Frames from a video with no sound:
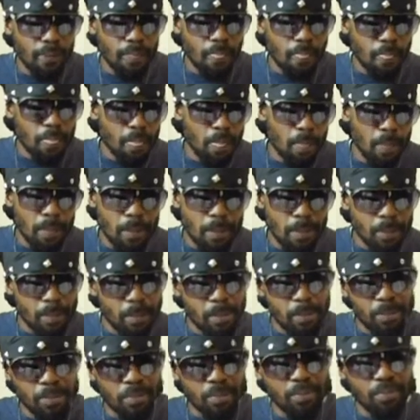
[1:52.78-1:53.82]

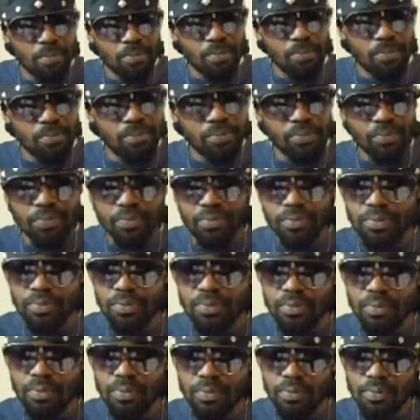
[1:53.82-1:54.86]

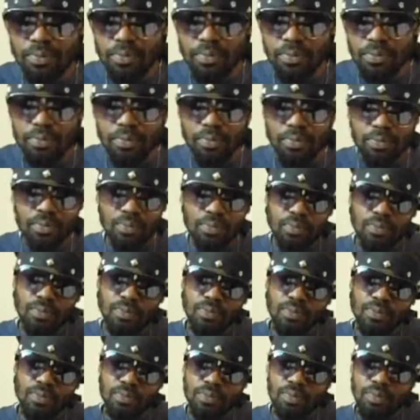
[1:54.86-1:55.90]

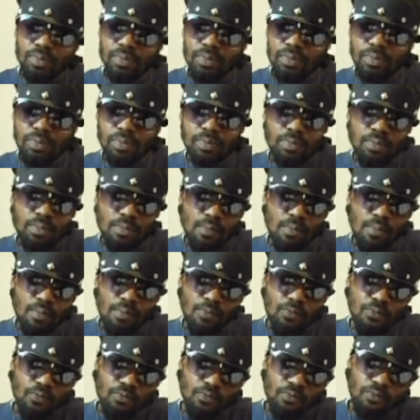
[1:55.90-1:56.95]

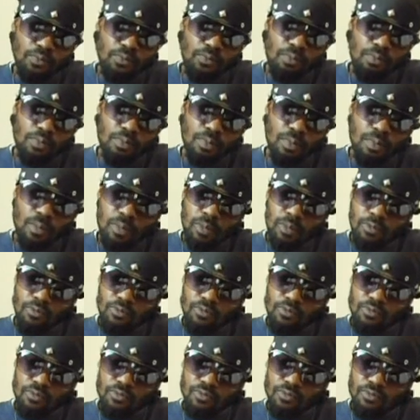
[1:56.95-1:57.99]

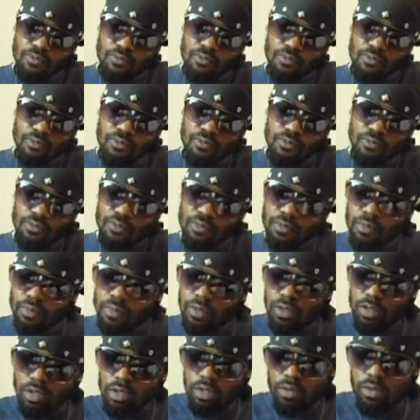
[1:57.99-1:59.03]

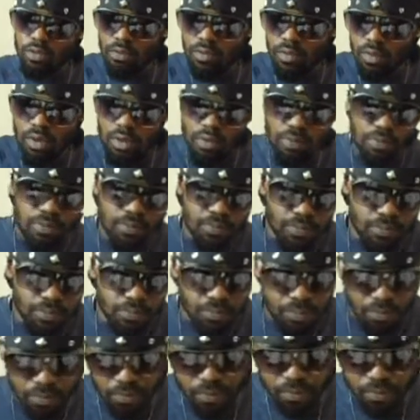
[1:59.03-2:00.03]
No one is speaking in this clip.